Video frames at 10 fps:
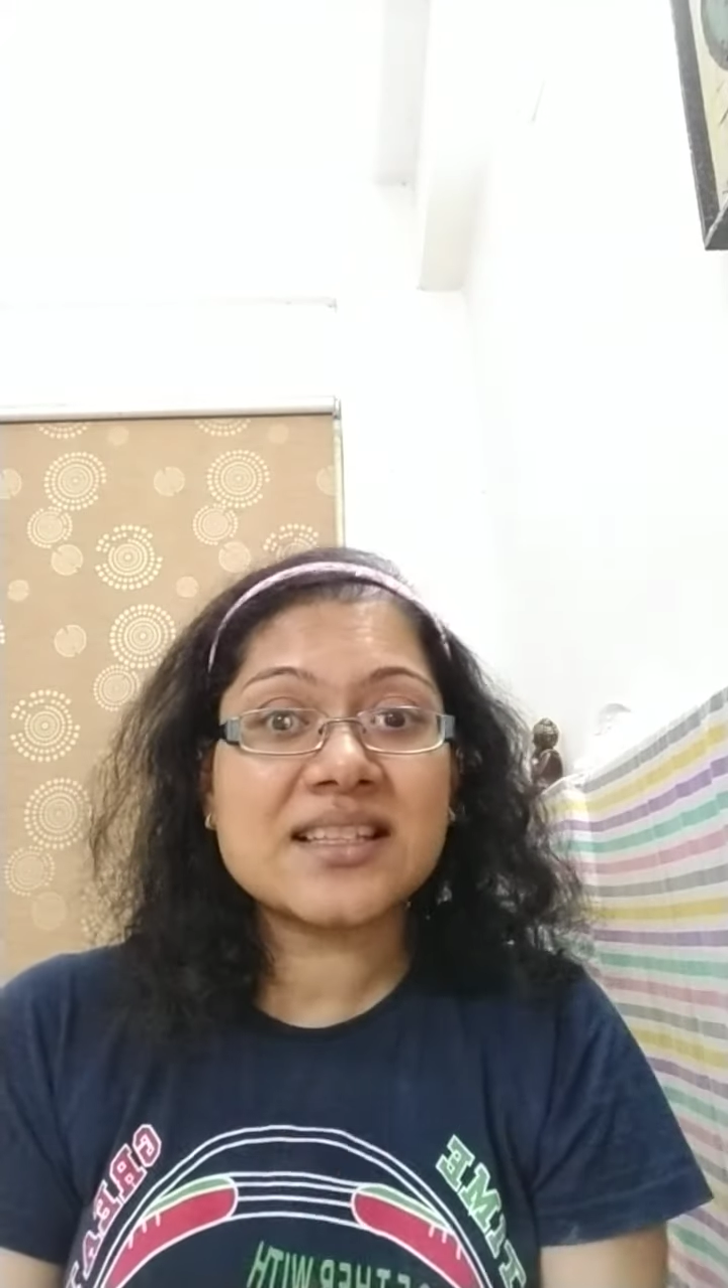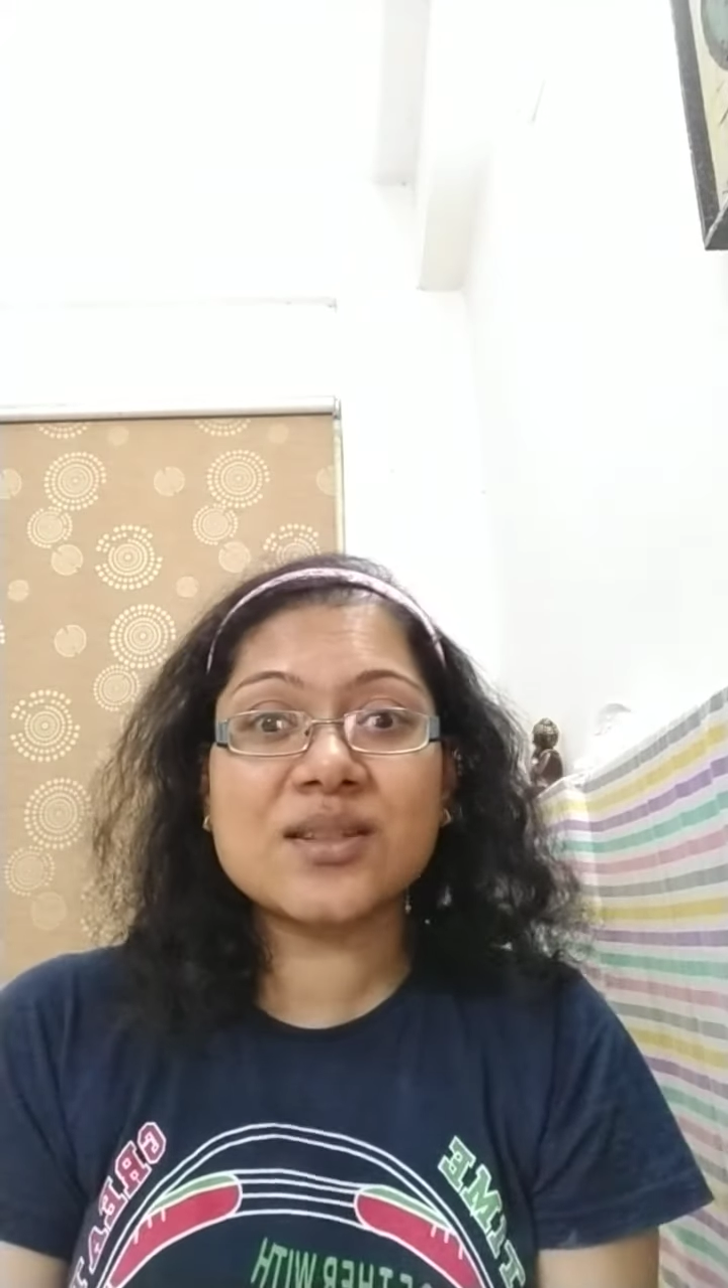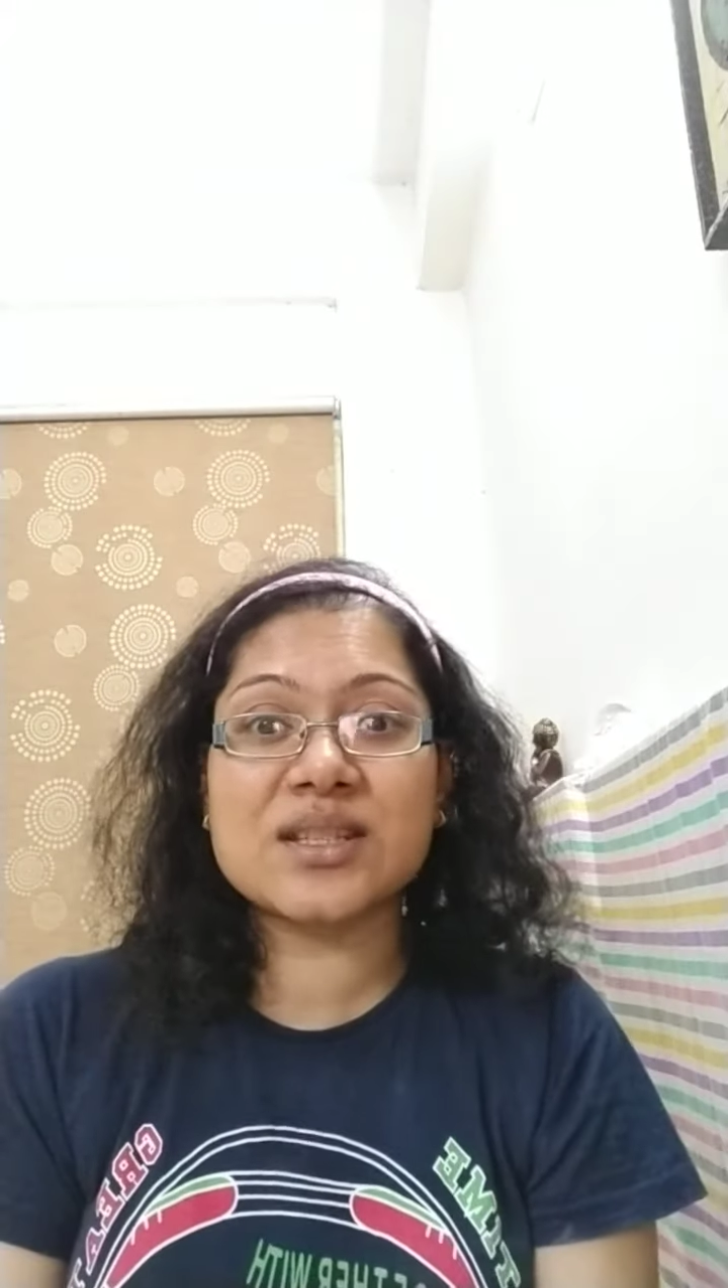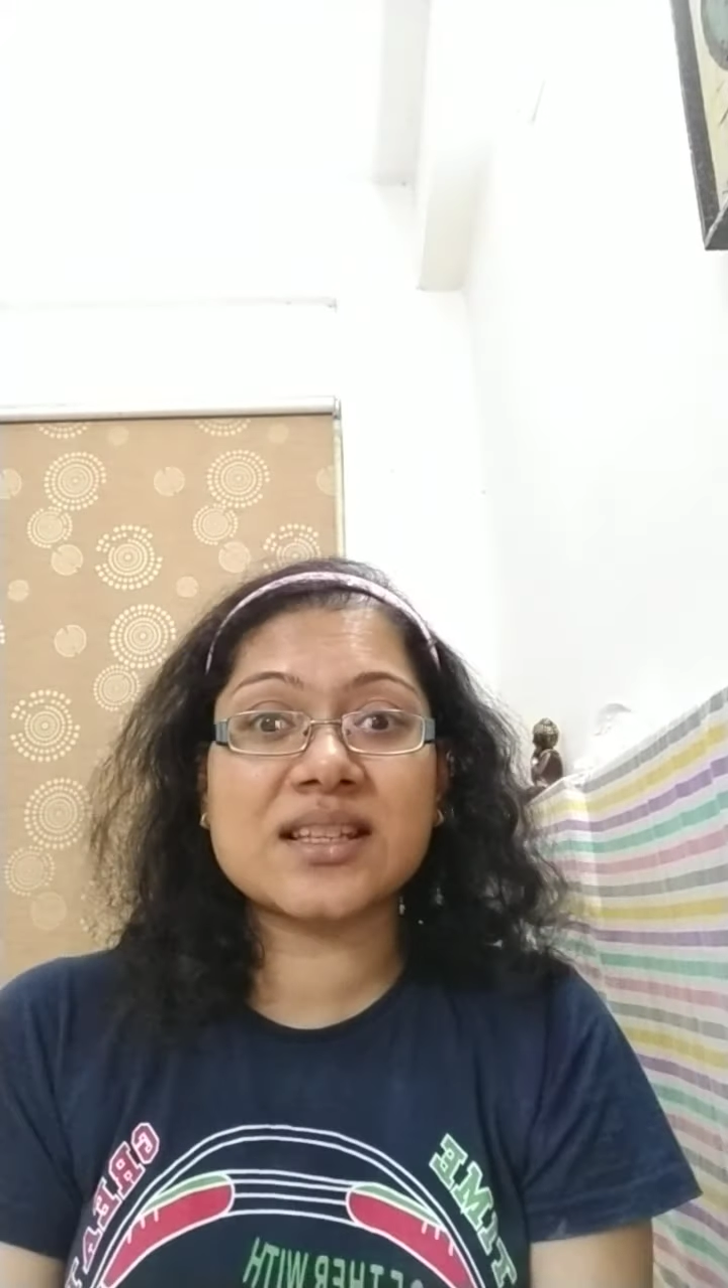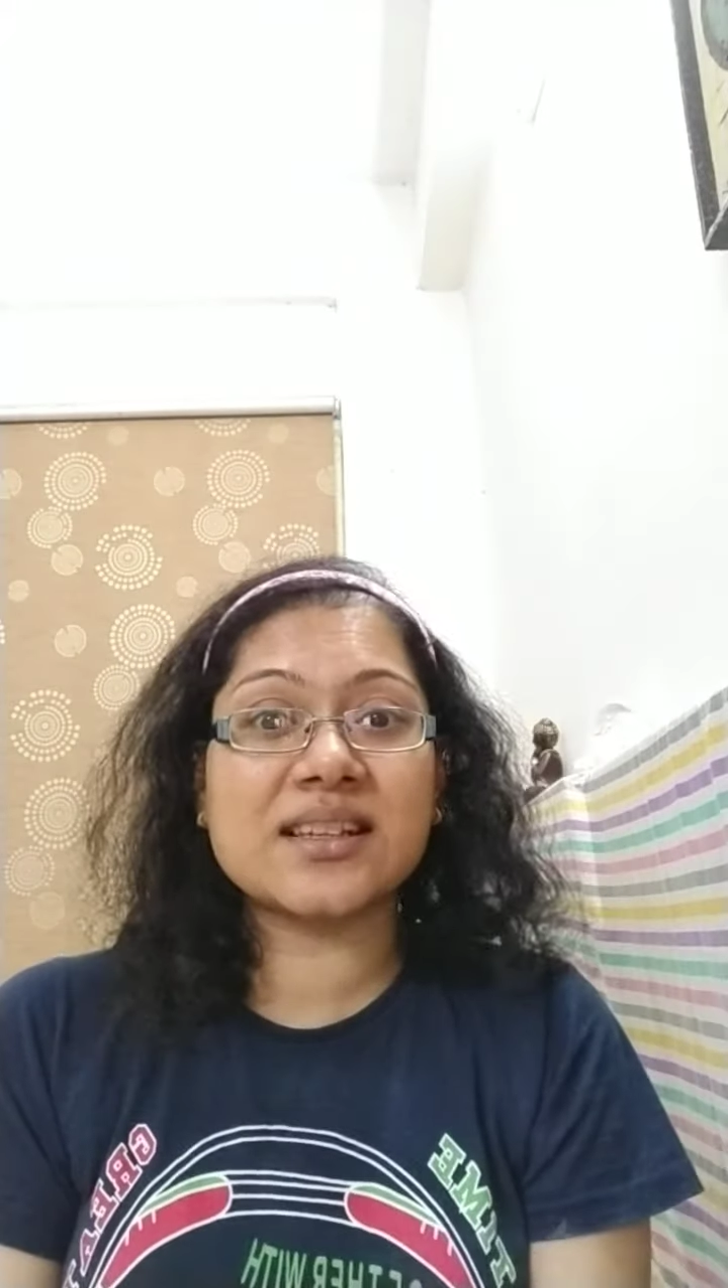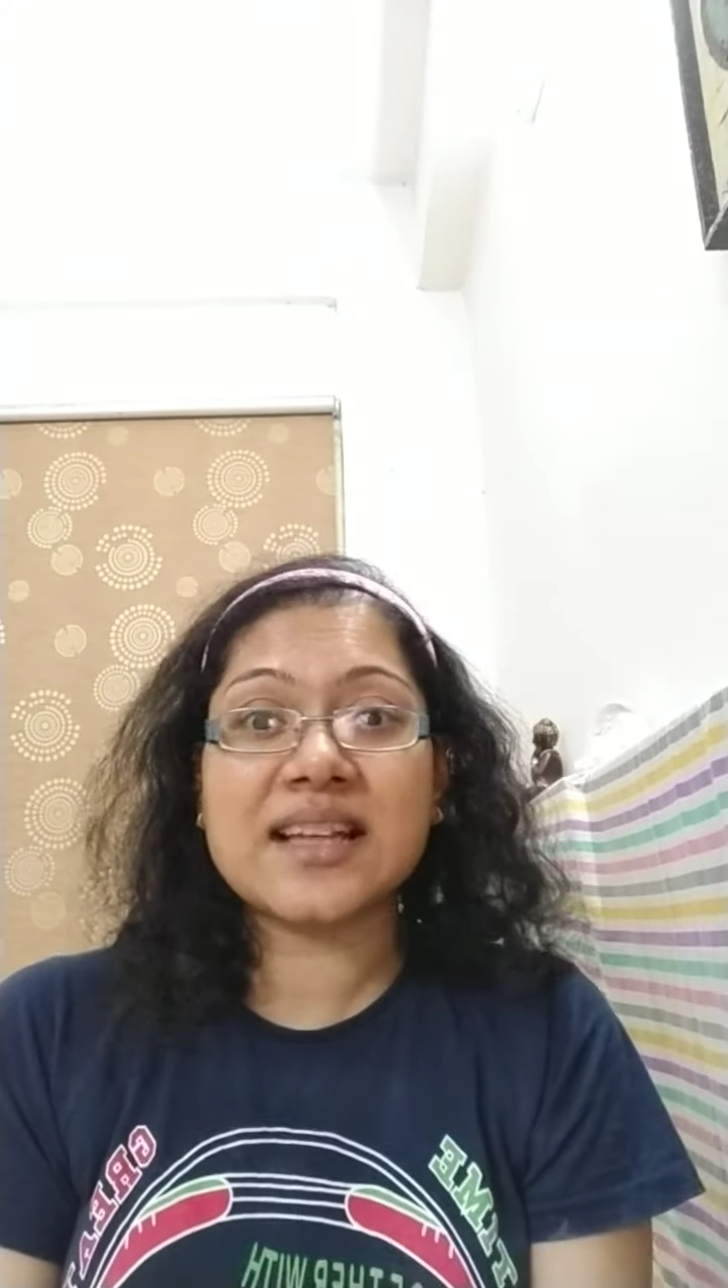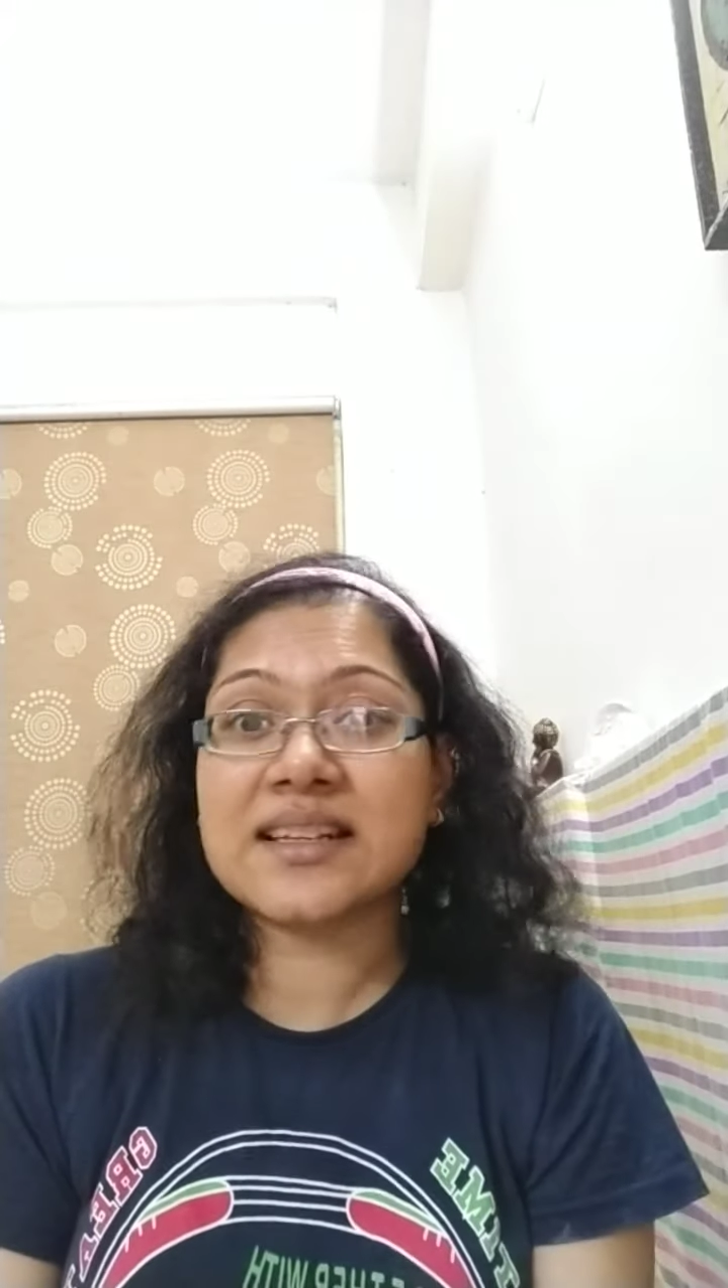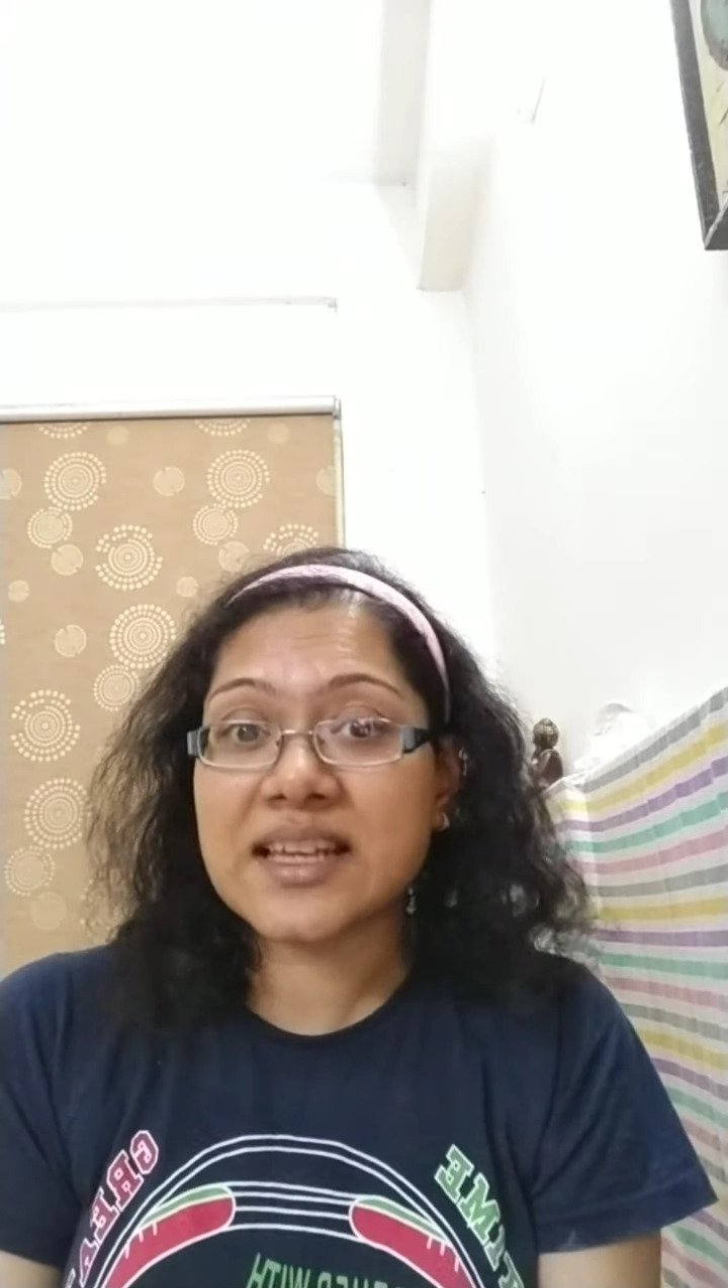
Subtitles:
those that